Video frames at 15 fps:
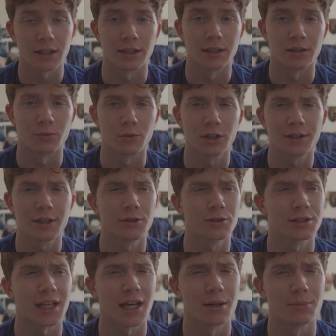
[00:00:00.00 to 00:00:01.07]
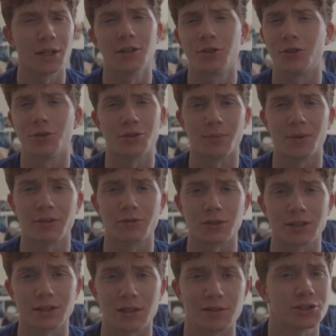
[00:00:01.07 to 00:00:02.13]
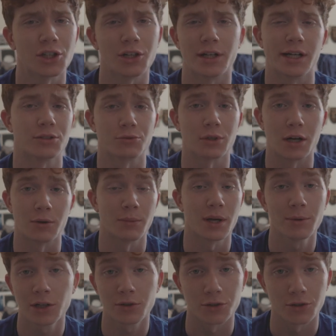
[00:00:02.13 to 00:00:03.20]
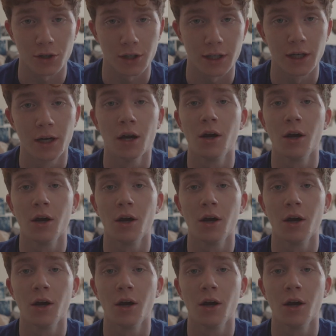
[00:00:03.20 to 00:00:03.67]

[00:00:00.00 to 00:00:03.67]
and we're gonna go to SCAD Beach, do some different stuff, show you guys around, maybe go to Target.